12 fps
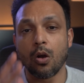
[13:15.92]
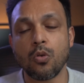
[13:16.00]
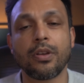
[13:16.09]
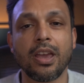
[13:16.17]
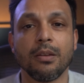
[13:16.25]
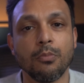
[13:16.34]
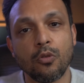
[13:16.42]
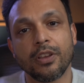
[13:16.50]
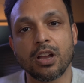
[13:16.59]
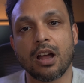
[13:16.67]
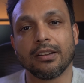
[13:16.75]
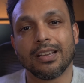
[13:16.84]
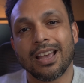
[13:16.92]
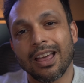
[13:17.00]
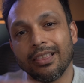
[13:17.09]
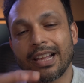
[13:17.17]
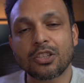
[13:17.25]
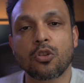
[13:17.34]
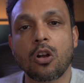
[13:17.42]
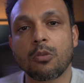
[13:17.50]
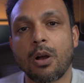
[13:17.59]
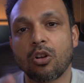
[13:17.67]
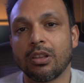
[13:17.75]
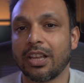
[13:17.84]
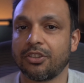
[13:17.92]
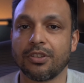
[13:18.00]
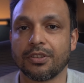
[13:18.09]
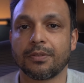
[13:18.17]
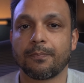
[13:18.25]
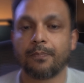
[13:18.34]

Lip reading: Okay, moving on. Let's talk about collections.